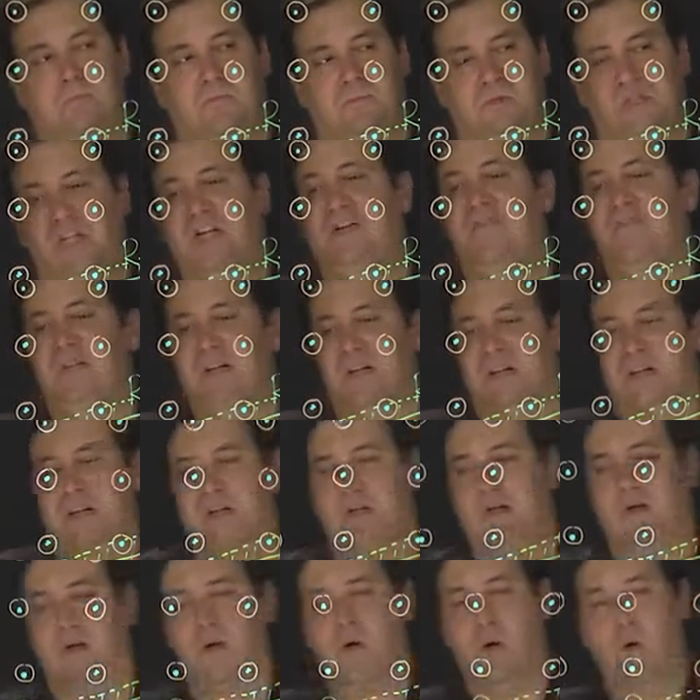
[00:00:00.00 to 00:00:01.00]
shift
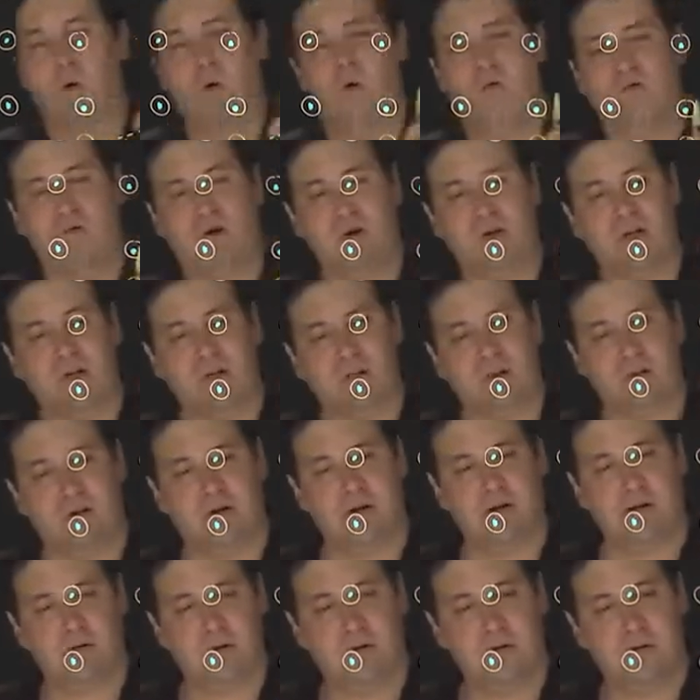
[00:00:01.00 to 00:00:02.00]
it over
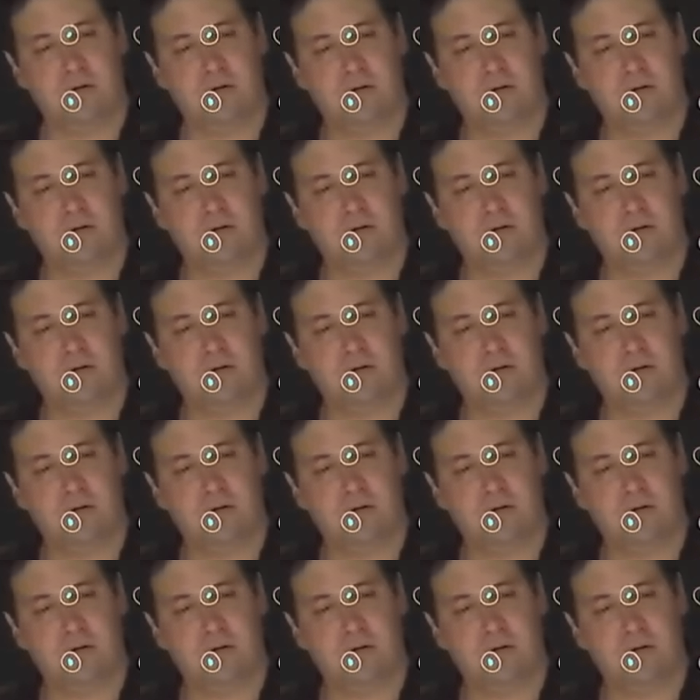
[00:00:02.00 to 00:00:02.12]
here.